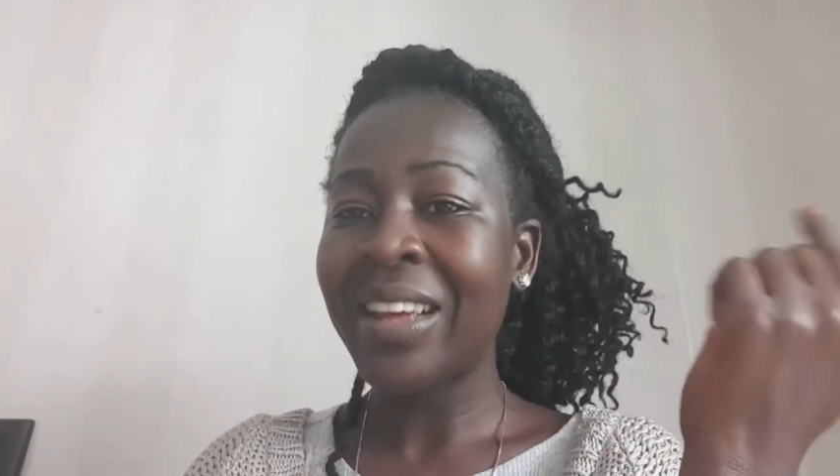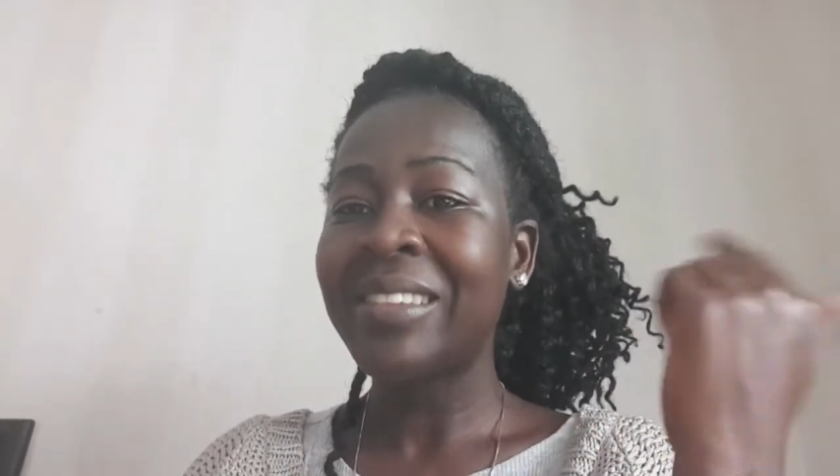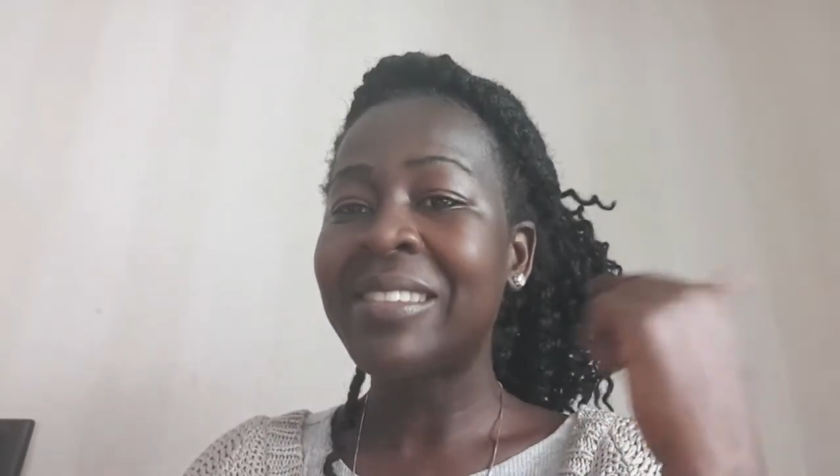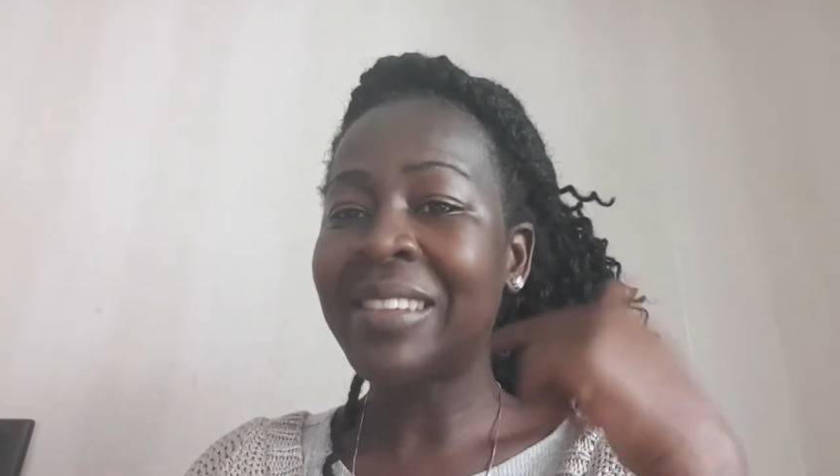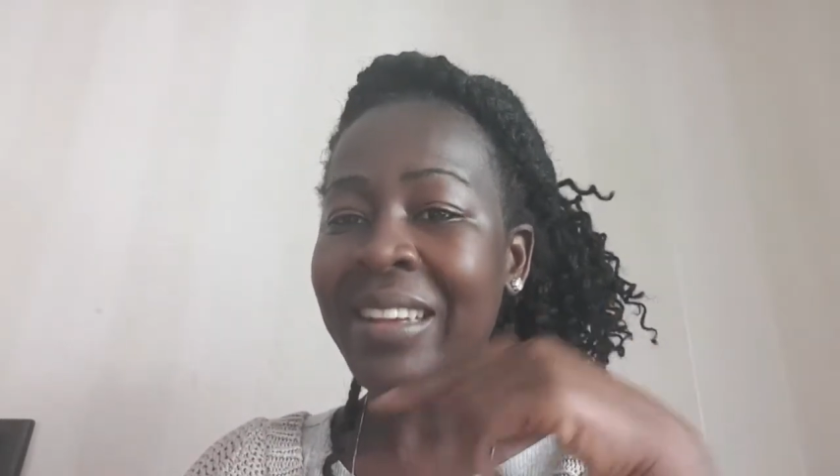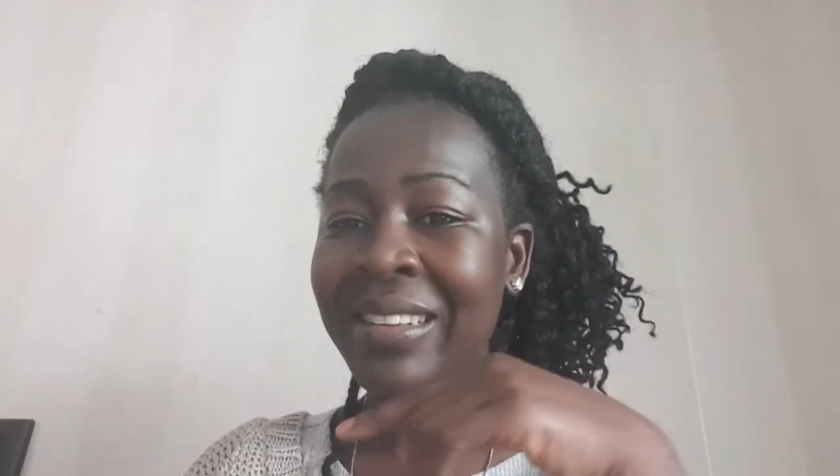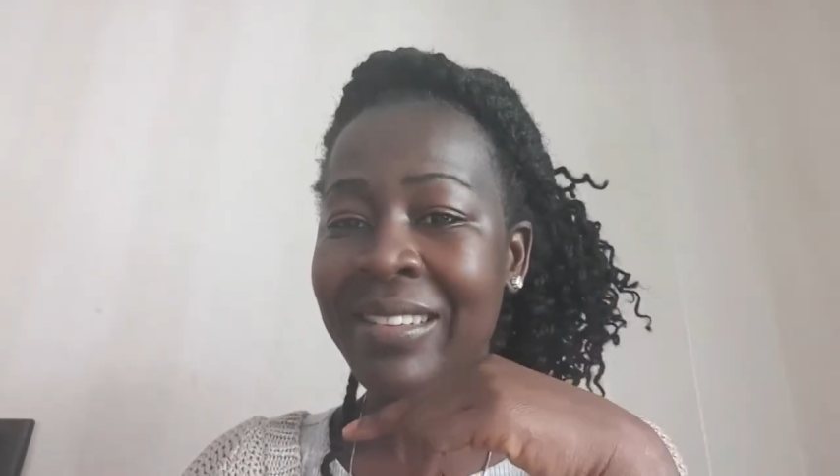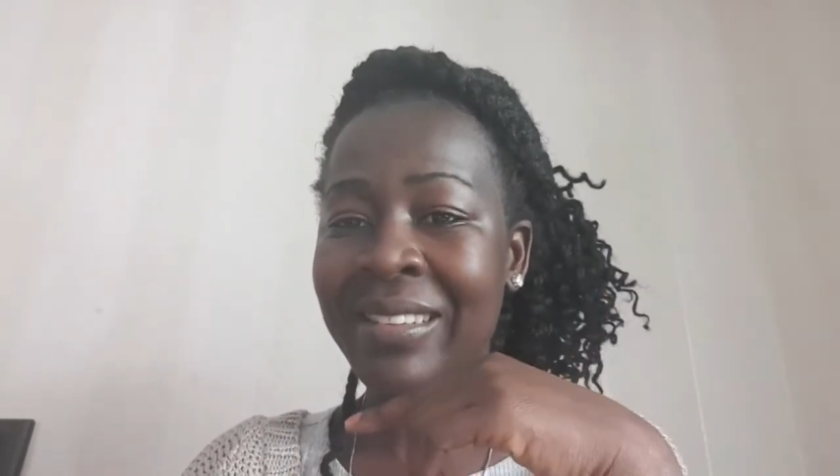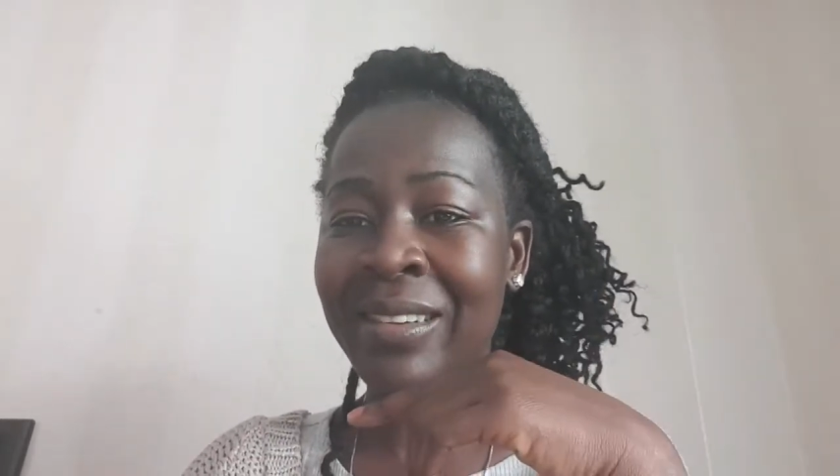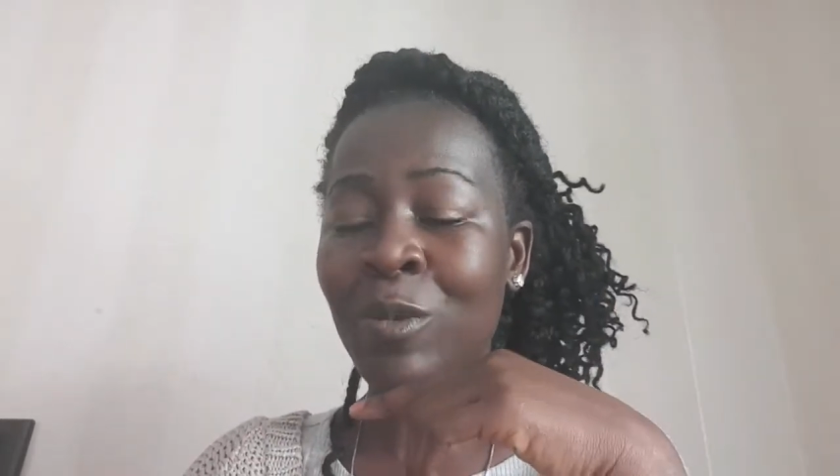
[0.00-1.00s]

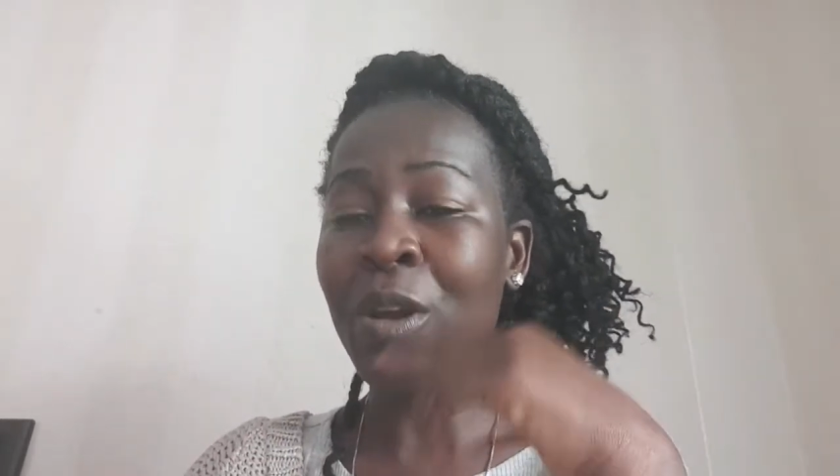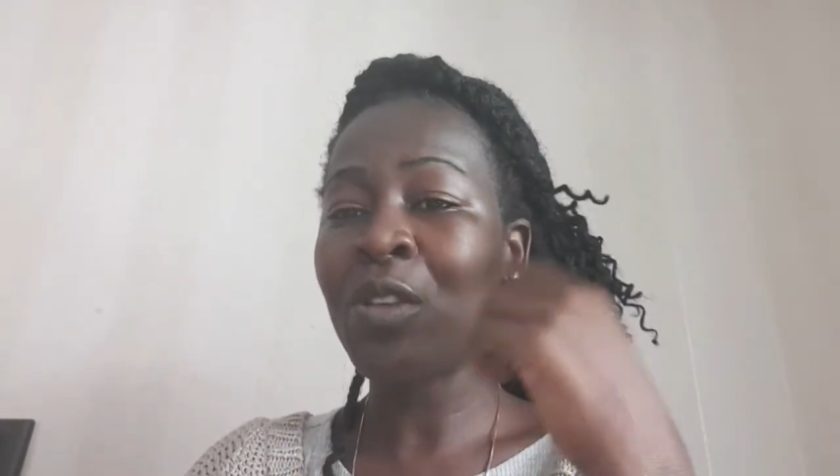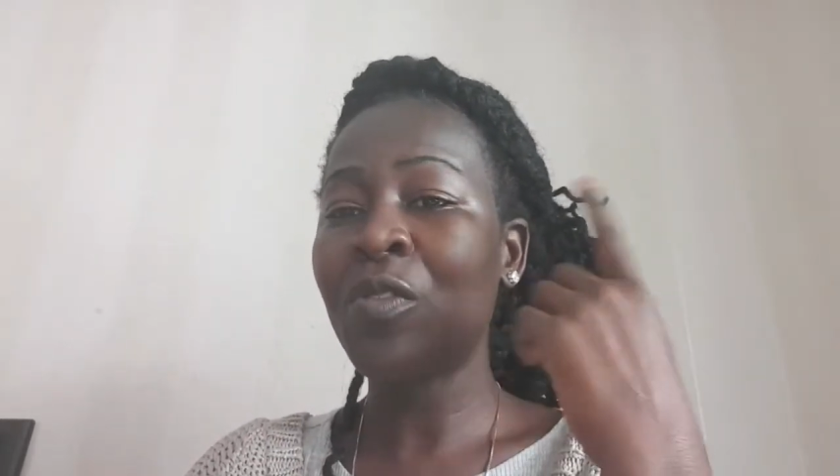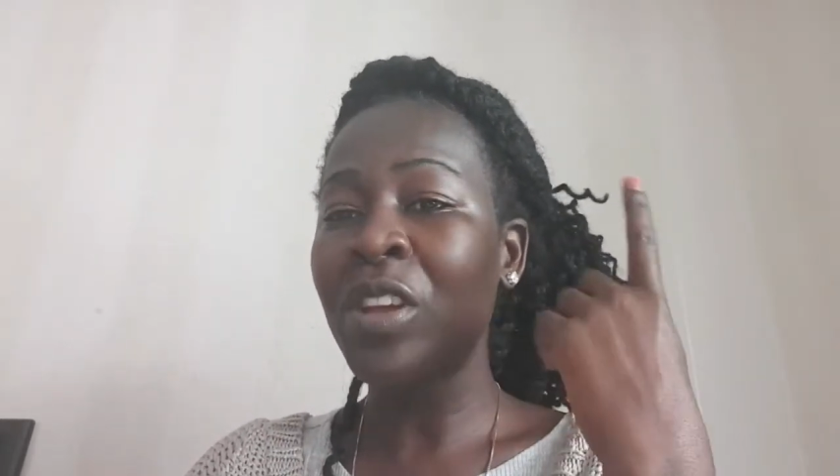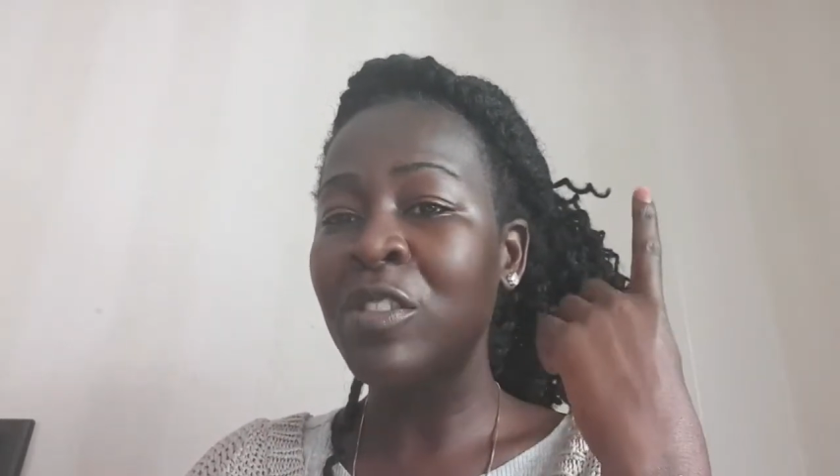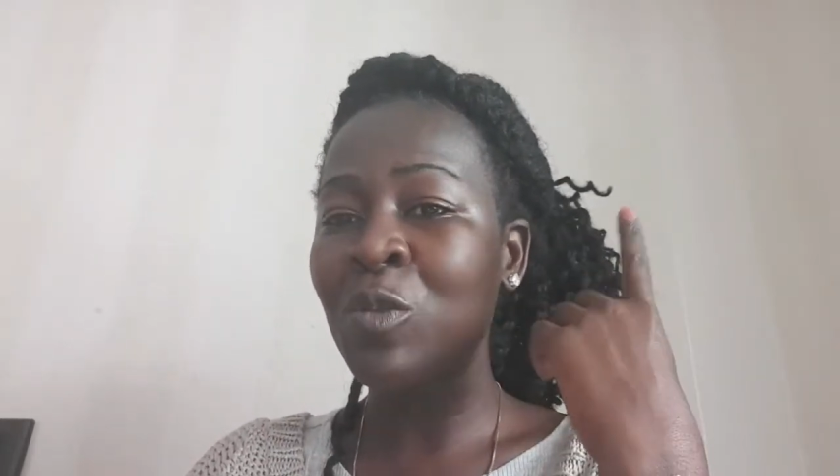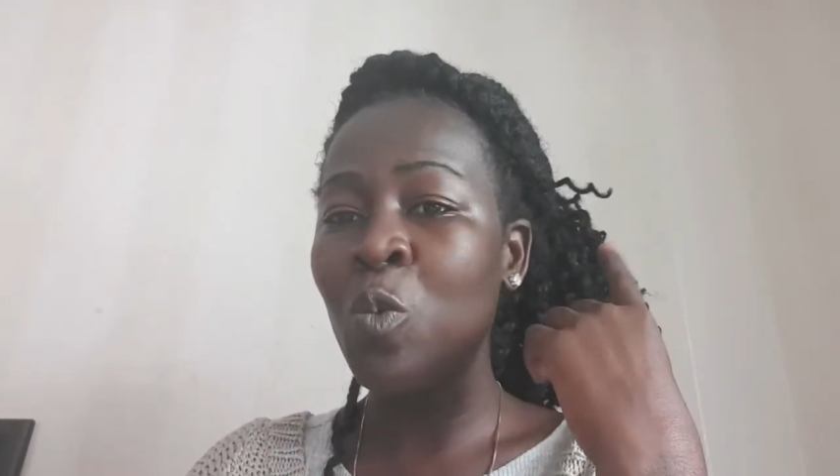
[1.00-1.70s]
60, when you've just,